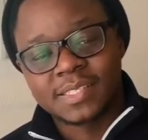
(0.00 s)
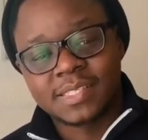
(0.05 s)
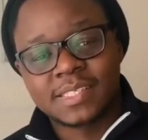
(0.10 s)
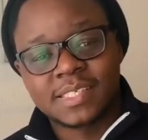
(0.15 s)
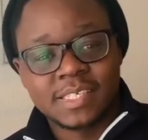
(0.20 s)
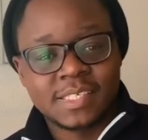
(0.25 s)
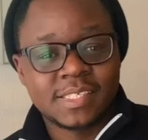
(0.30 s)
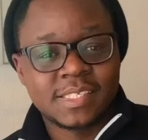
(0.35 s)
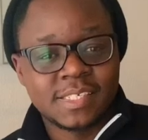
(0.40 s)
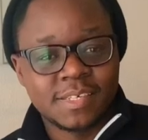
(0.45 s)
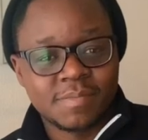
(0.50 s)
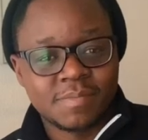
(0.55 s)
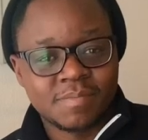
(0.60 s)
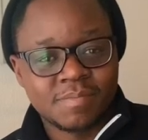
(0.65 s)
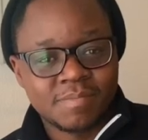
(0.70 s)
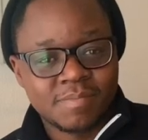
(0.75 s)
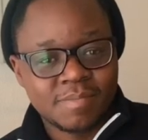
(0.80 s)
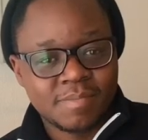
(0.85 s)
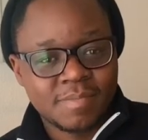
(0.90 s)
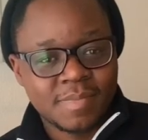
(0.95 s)

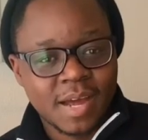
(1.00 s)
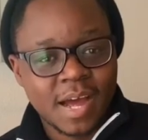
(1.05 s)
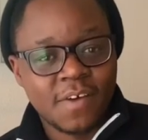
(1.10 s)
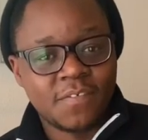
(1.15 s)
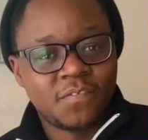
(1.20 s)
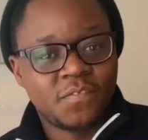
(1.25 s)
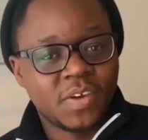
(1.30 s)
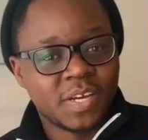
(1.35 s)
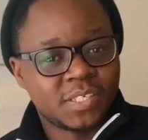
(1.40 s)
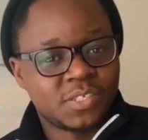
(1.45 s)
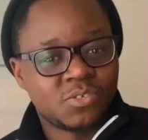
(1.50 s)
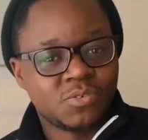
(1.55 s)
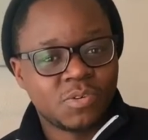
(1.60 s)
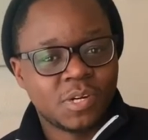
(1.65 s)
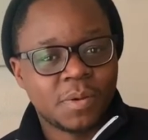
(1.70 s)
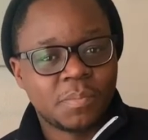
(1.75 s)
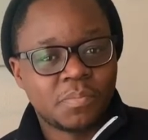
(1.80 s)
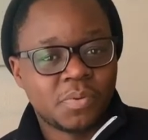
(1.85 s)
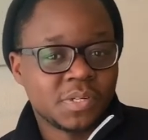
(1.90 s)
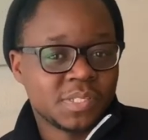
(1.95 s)
system affects you
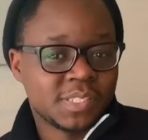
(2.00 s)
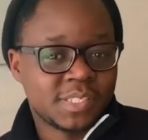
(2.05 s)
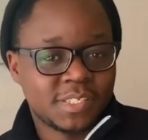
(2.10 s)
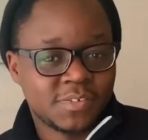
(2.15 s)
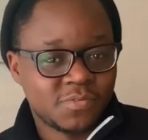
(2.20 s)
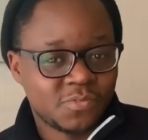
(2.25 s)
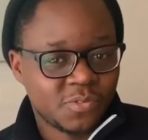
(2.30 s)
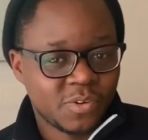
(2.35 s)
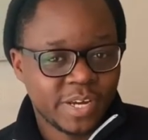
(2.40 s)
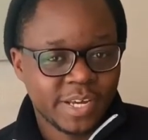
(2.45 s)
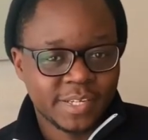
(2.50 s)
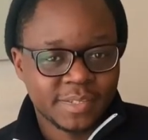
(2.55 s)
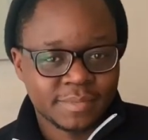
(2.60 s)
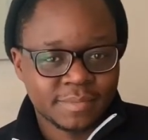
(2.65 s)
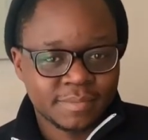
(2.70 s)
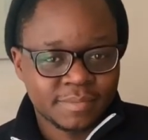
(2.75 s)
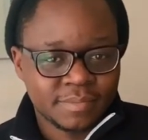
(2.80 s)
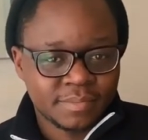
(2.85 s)
in a positive way.